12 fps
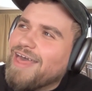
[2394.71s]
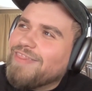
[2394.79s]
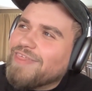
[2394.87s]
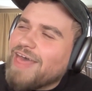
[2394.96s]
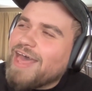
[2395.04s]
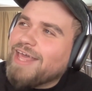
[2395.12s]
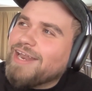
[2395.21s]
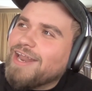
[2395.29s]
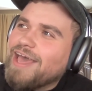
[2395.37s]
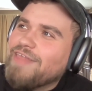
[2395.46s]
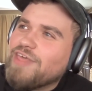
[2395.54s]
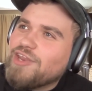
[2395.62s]
And
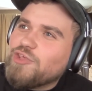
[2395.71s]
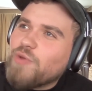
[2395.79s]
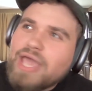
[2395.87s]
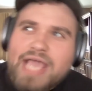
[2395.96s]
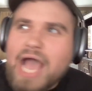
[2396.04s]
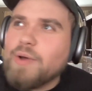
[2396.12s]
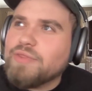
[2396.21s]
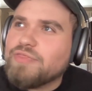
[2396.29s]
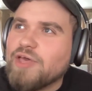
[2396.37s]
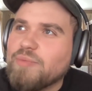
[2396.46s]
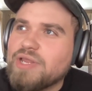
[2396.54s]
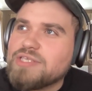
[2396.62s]
then you hang out with
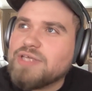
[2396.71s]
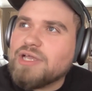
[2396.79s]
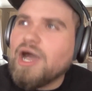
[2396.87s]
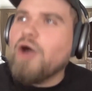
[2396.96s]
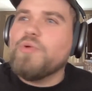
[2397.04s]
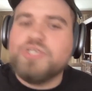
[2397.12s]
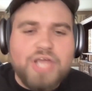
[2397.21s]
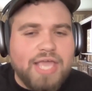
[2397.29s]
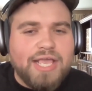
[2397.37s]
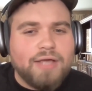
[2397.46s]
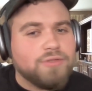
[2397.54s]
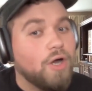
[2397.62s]
them and it's like, oh, we should
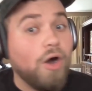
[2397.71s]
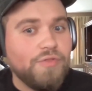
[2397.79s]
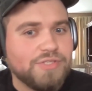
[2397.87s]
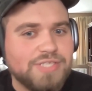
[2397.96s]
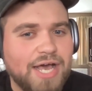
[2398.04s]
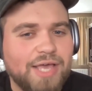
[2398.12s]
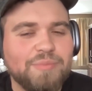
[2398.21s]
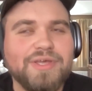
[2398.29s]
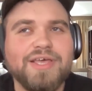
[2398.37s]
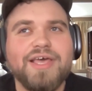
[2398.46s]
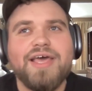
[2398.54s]
hang out all the time.